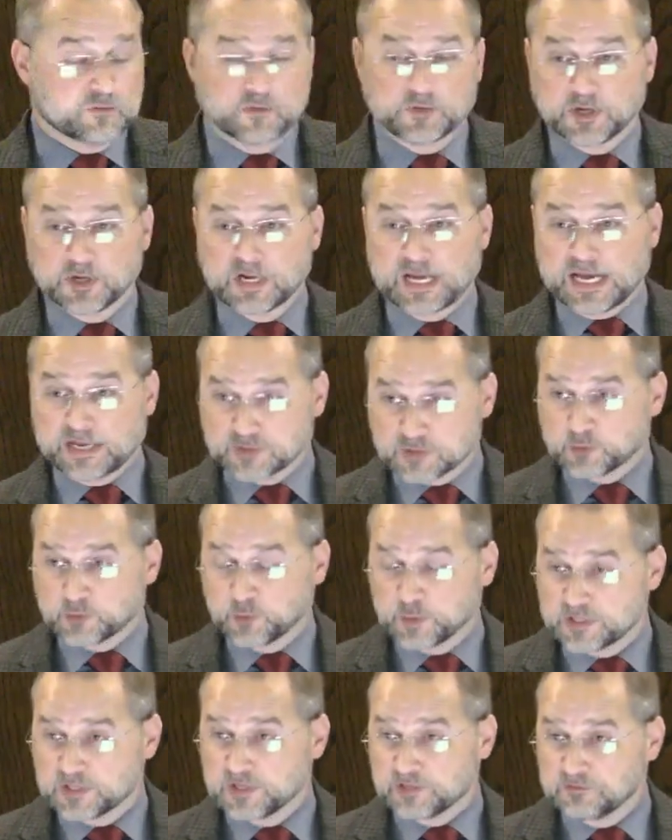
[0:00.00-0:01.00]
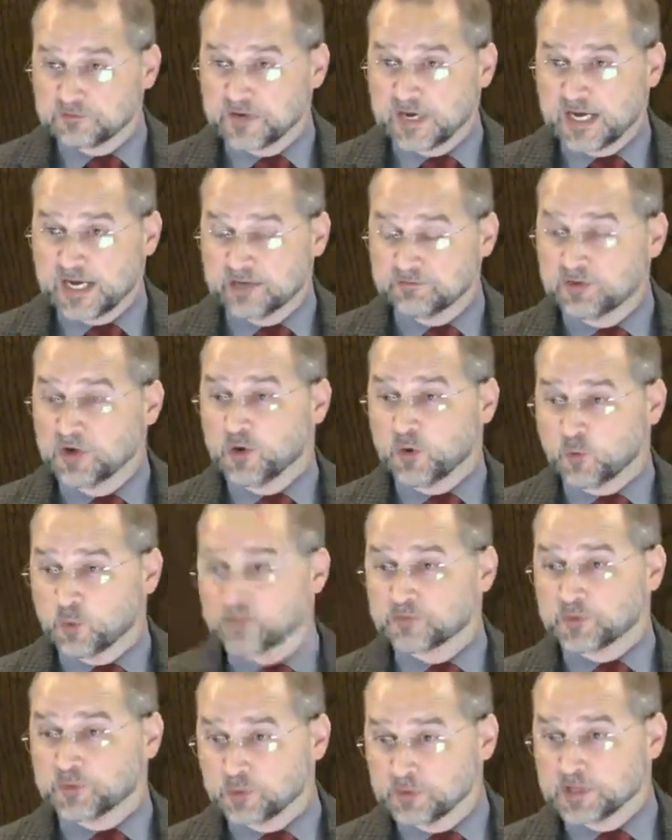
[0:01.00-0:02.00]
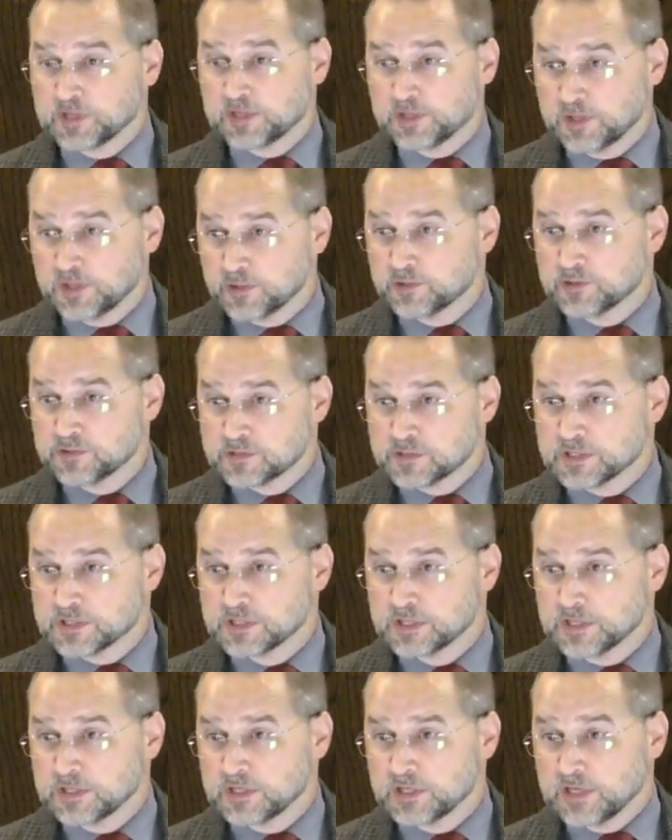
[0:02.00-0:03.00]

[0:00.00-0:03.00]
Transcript: for the last 25 or 30 years?